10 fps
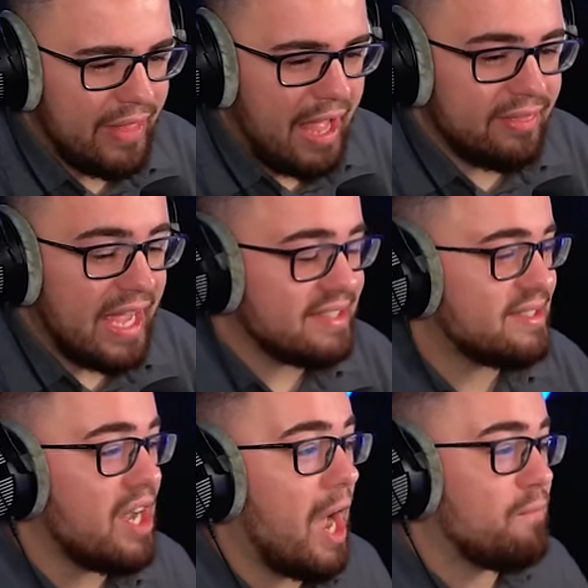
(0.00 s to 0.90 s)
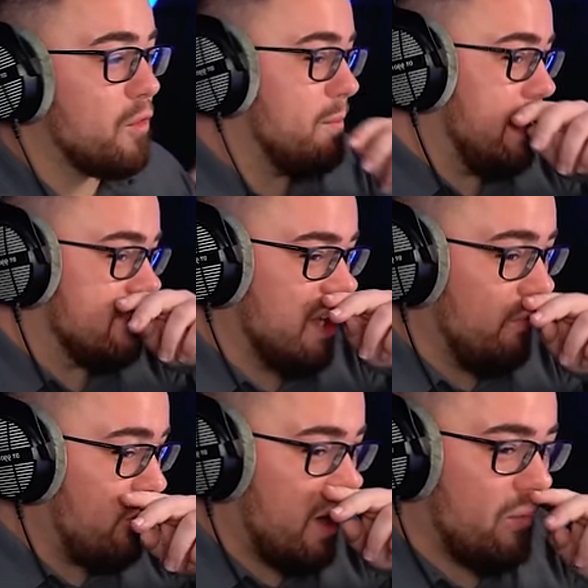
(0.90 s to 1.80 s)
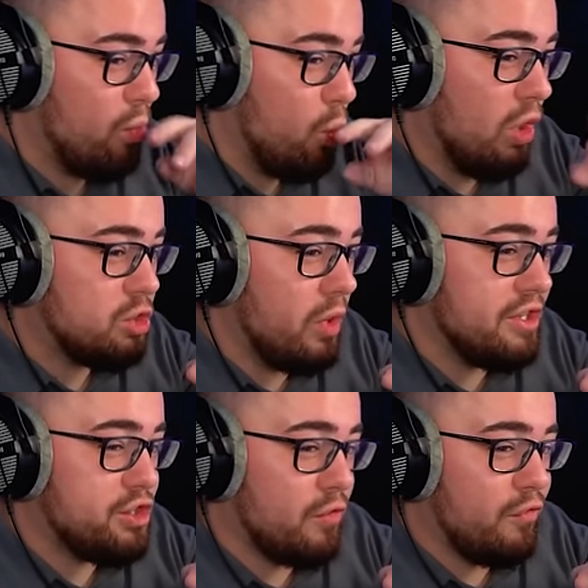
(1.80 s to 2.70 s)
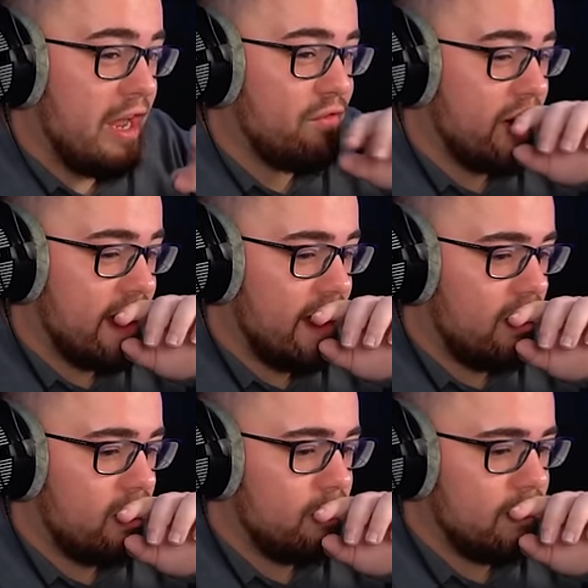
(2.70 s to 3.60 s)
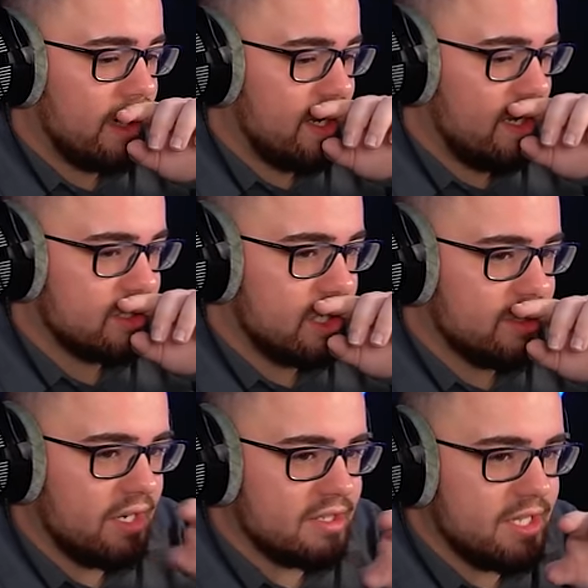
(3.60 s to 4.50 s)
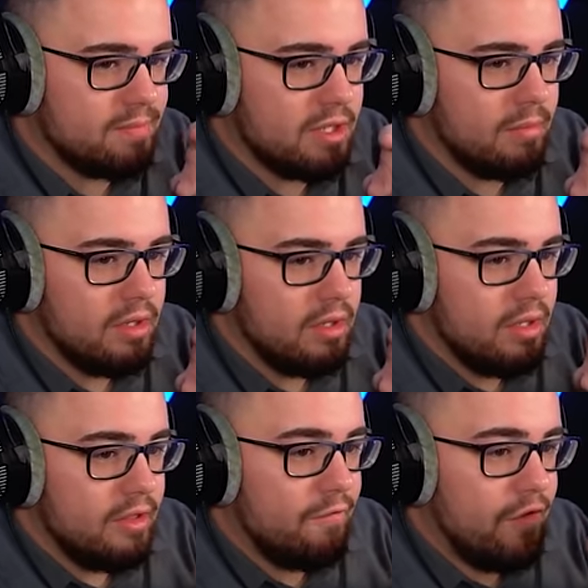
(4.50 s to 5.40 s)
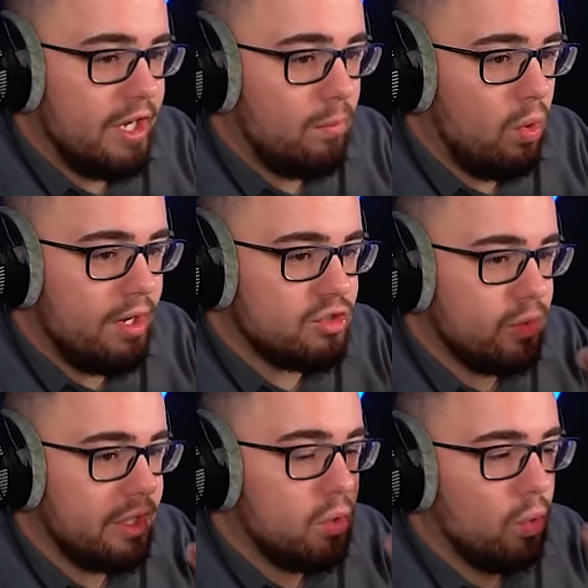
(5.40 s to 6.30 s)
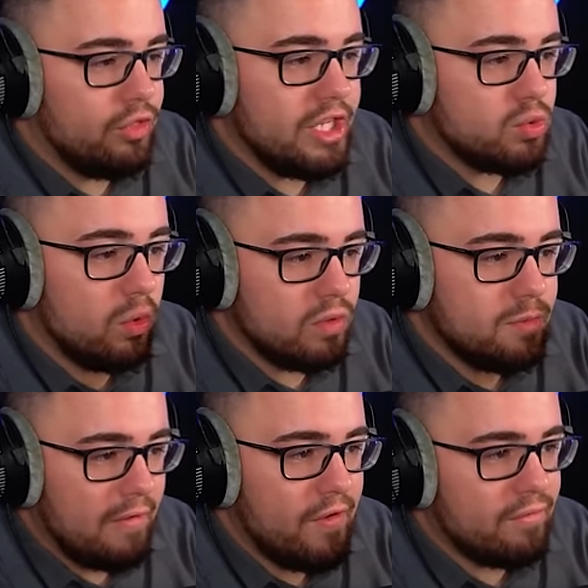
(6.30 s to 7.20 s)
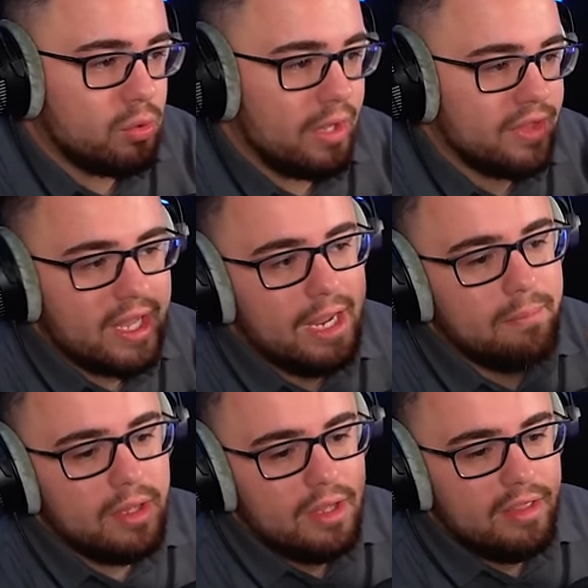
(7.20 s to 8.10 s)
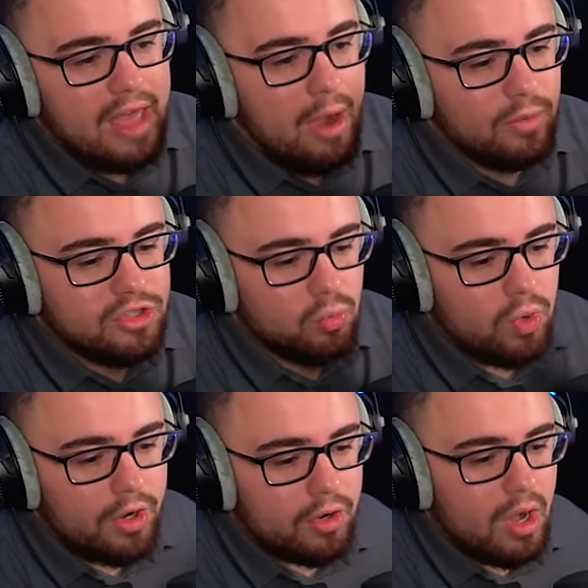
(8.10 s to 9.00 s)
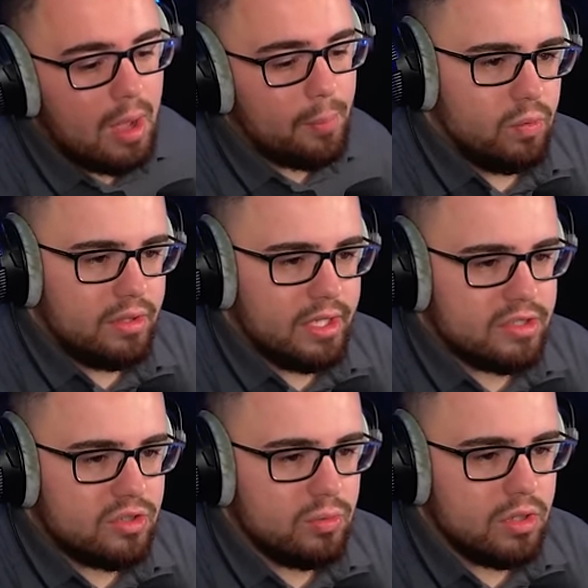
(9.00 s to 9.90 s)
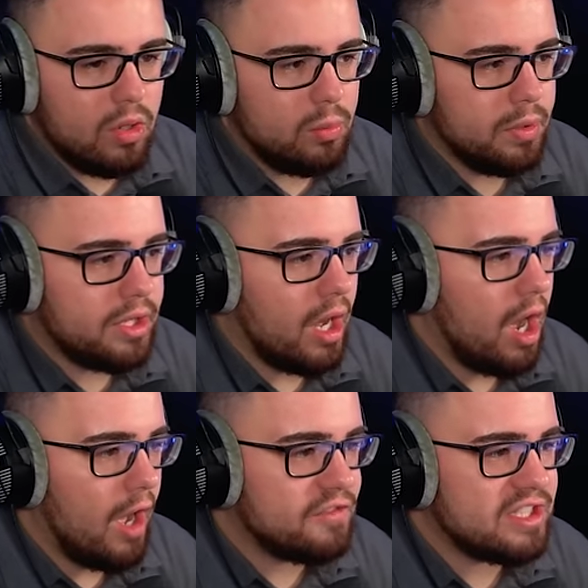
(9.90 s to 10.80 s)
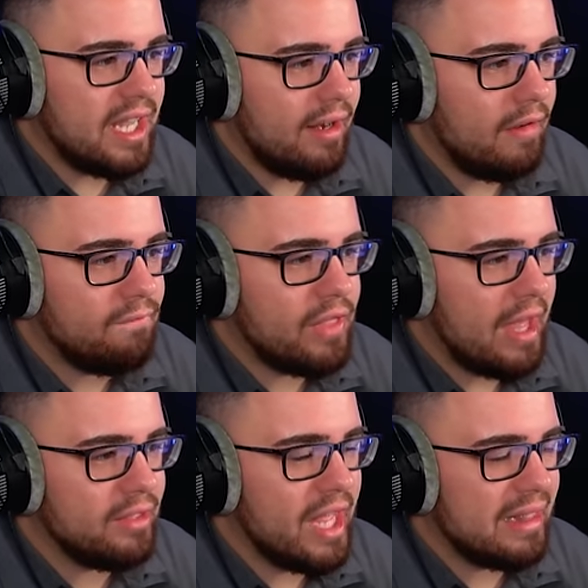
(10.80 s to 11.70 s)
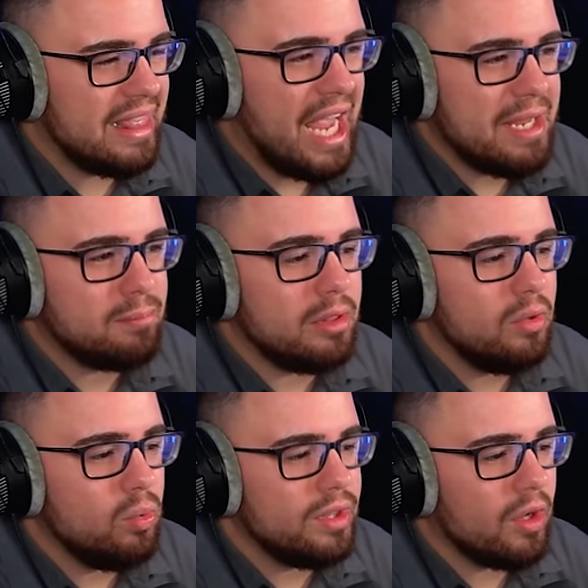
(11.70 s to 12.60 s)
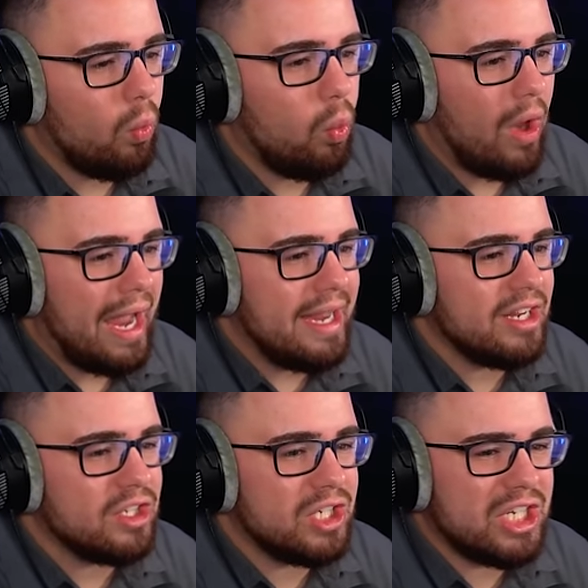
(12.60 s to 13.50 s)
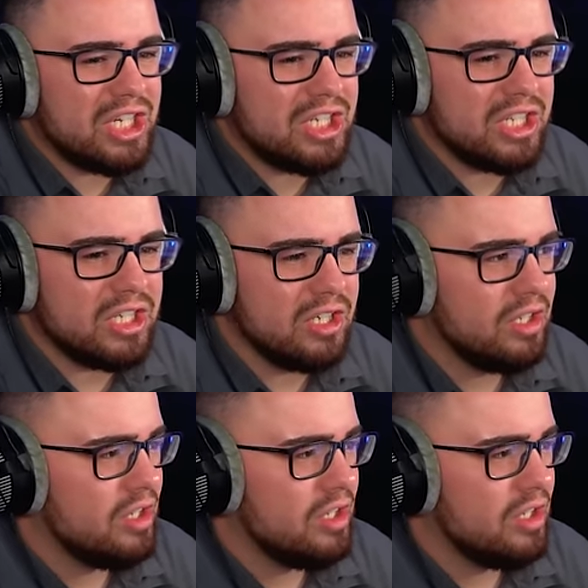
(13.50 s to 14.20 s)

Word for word: That That's top for me. So far, which one is your favorite guy? Oh my gosh, I thought I skipped some. The Venom one is really cool. This one was my favorite throughout the game. That one's a runner-up. Where'd that suit go? But the offset of that, that light blue and the white, ugh!